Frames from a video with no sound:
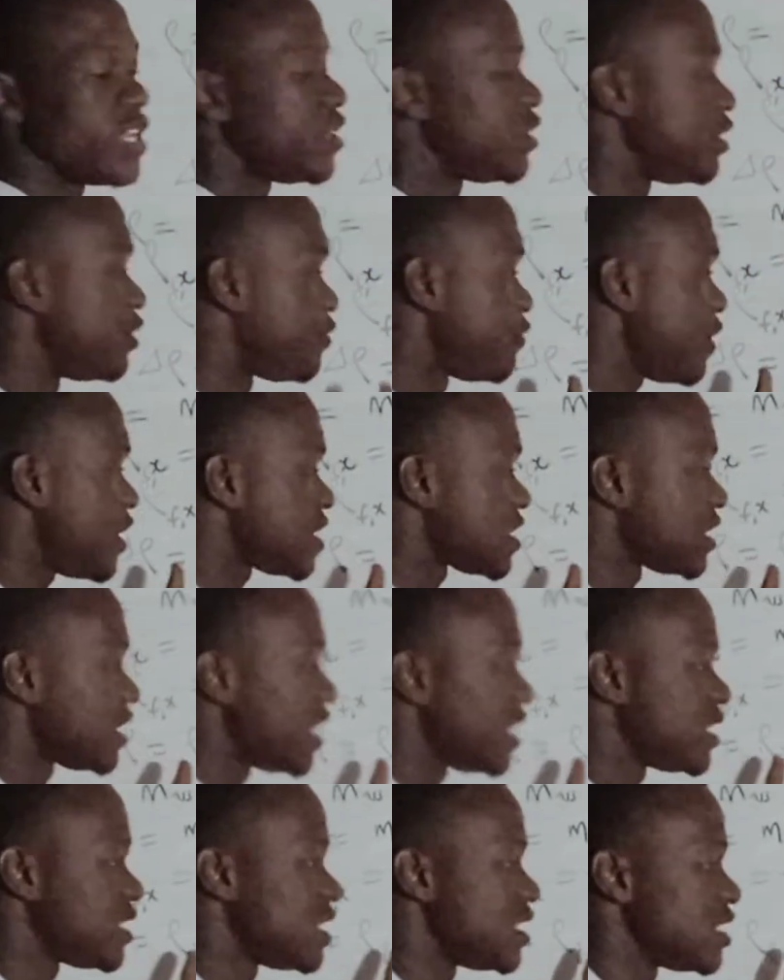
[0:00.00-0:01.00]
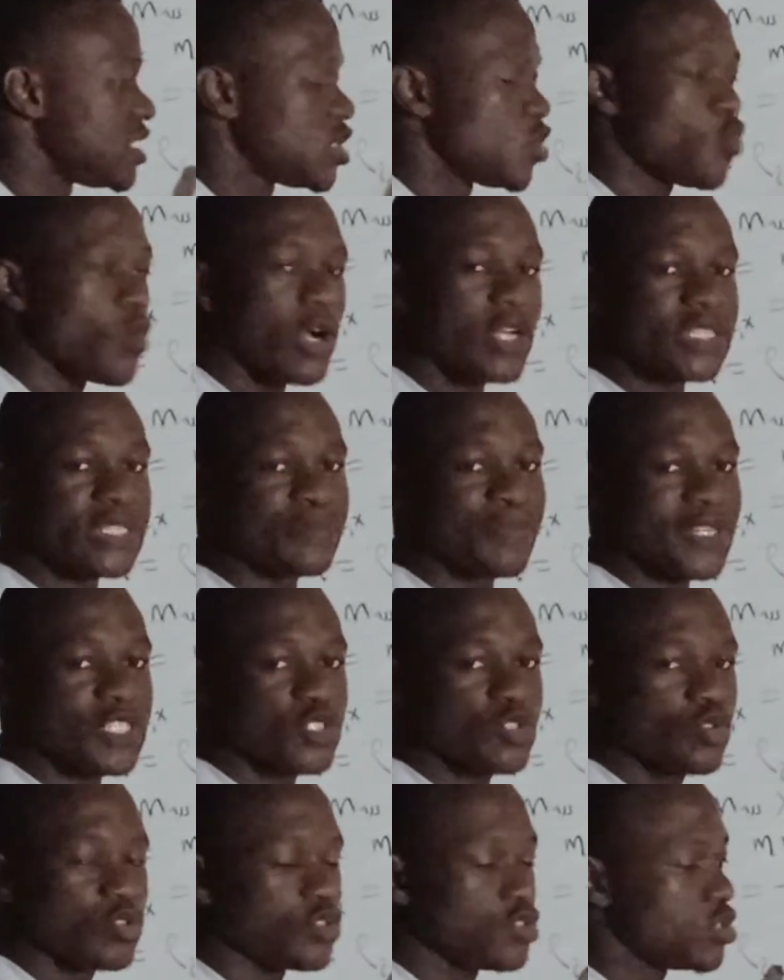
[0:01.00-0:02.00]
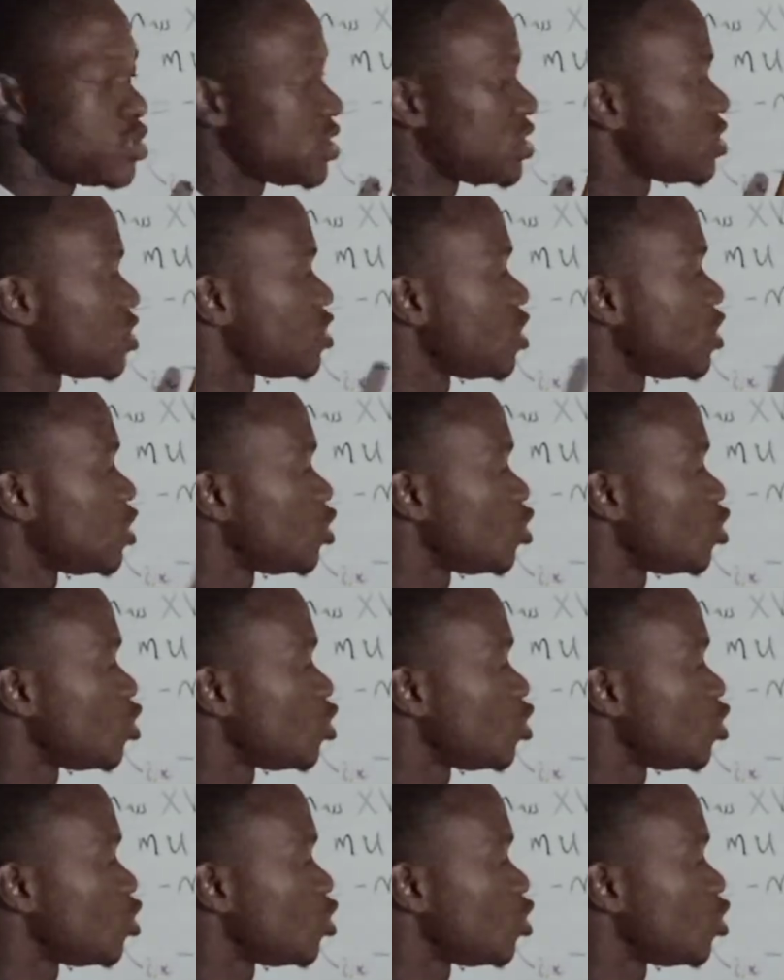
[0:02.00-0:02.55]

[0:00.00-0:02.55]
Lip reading: the first length is the one the particle uses